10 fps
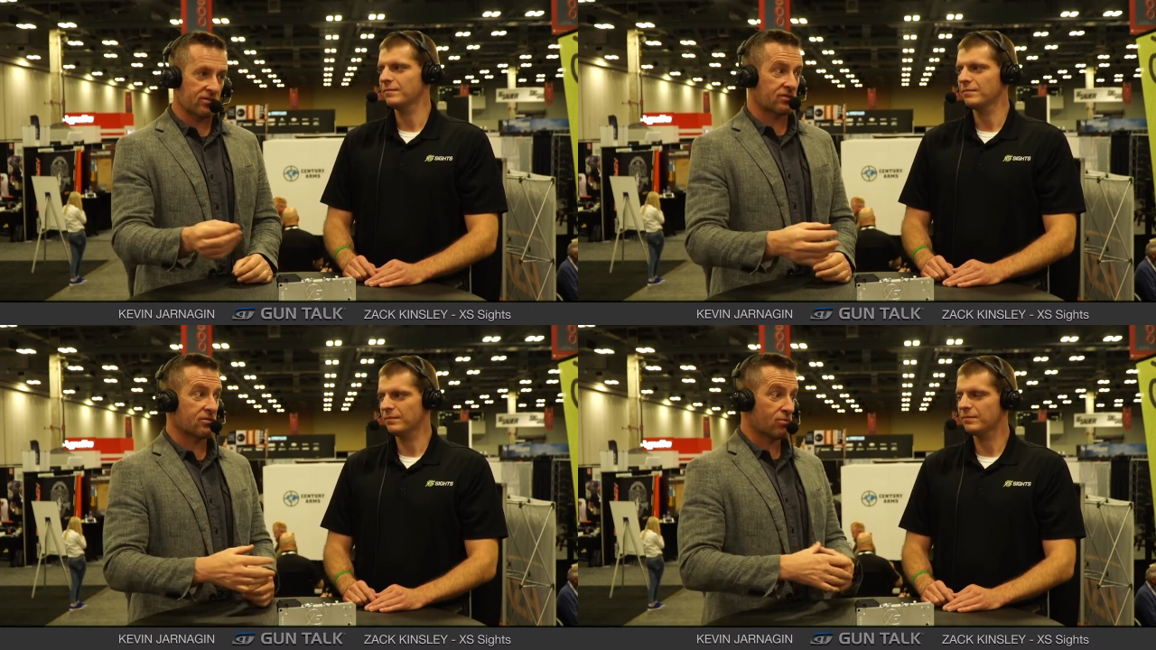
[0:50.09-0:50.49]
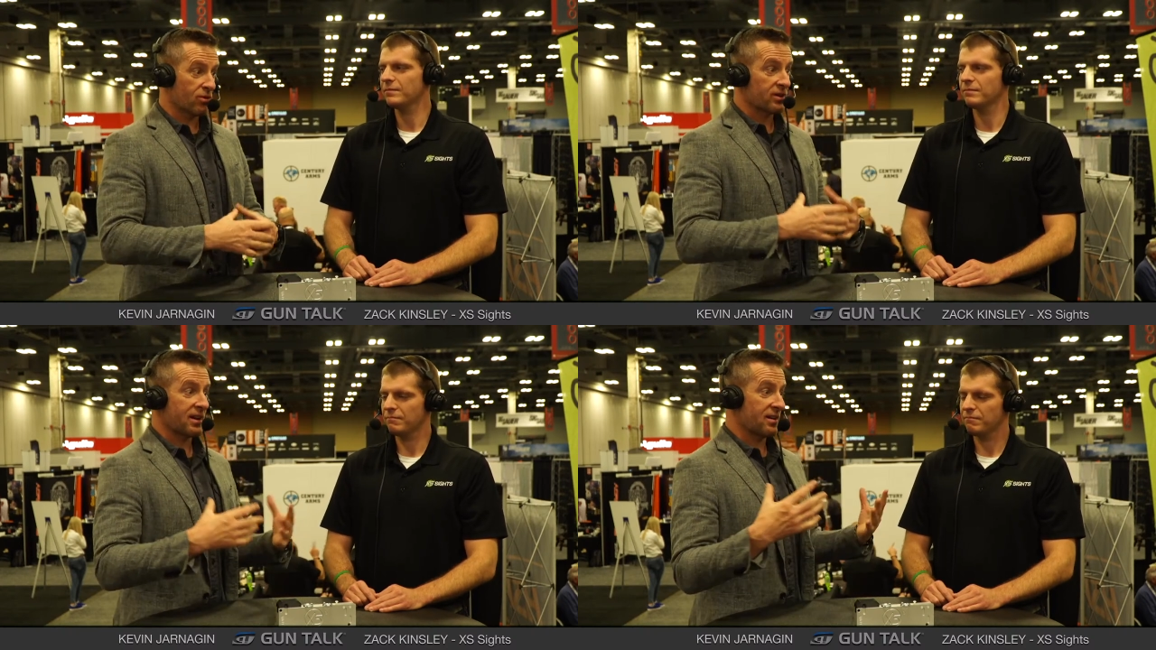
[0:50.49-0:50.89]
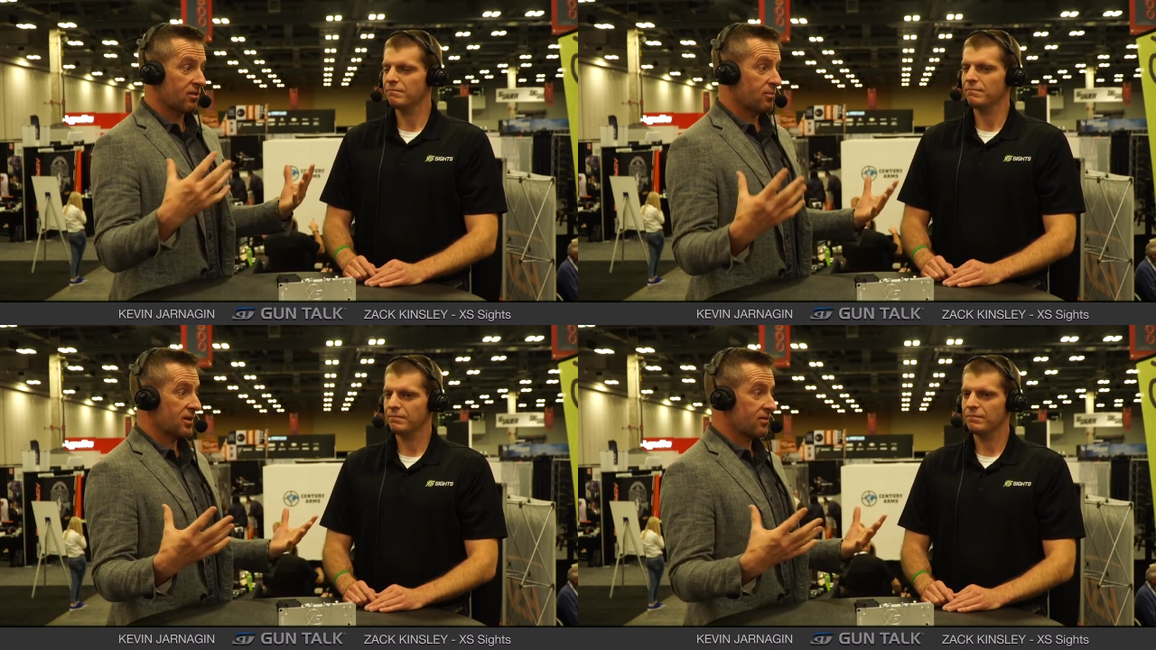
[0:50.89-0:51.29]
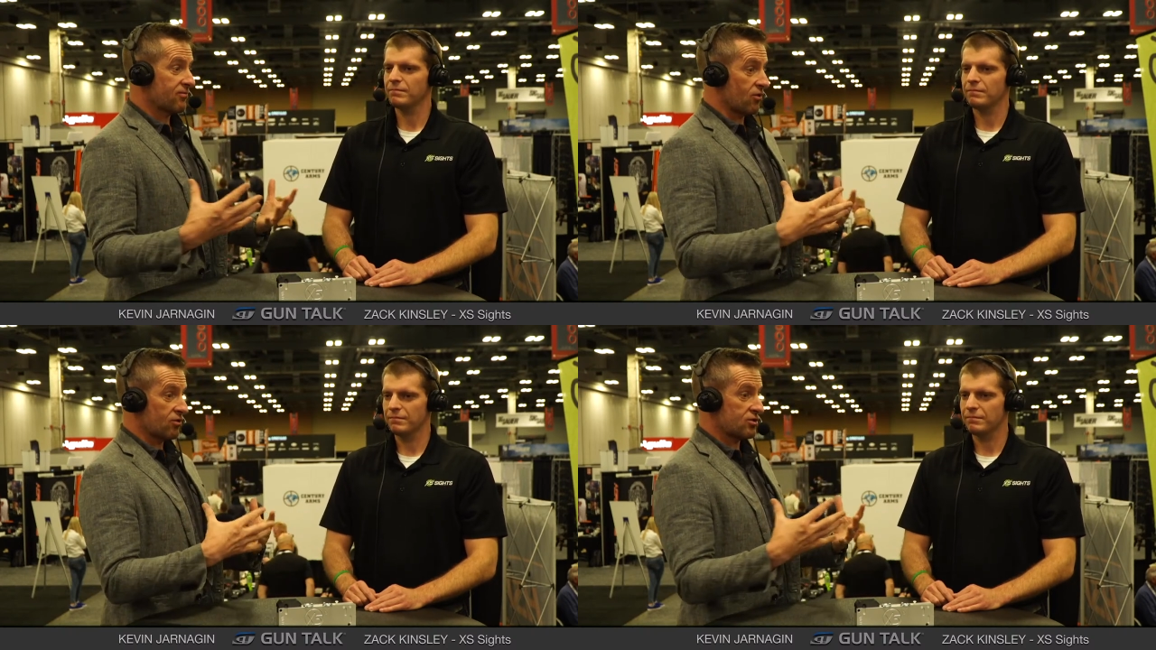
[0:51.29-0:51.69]
Speaker 1: This is really kind of the big
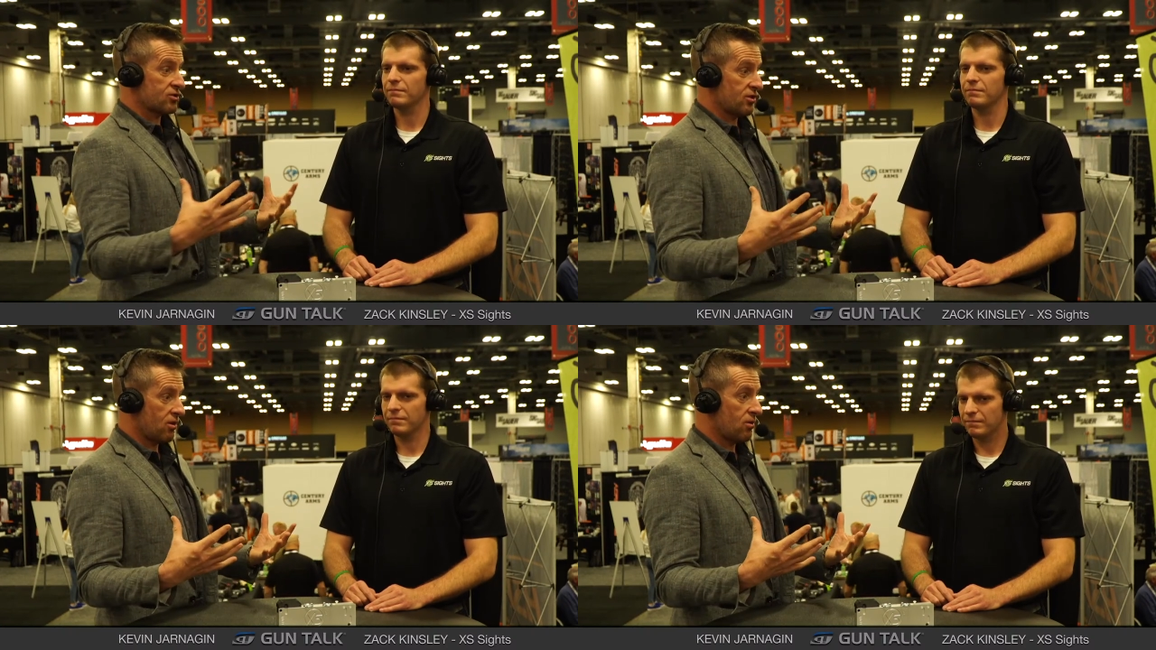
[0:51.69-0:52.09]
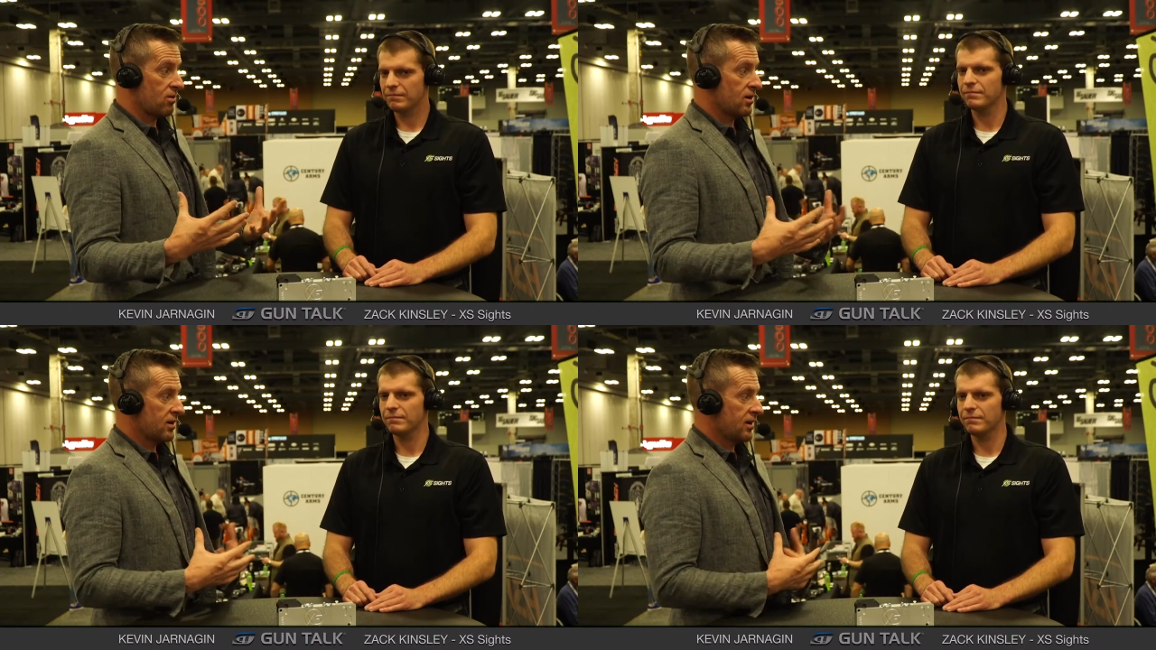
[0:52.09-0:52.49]
first show